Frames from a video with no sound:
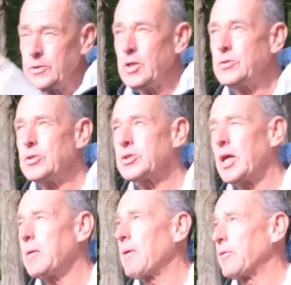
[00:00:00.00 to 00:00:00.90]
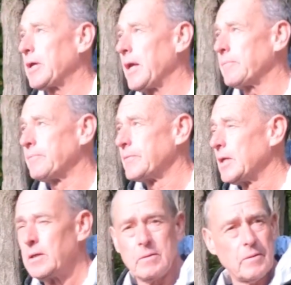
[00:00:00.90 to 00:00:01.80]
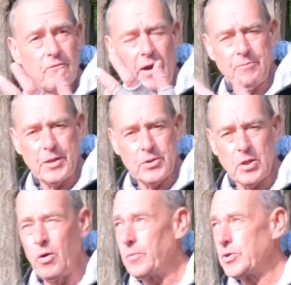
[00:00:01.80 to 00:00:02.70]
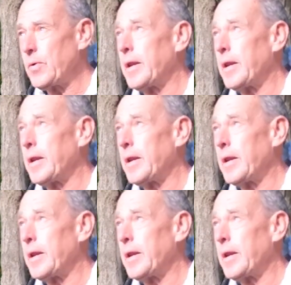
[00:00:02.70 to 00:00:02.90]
Sun just came out again. 5 minutes ago it was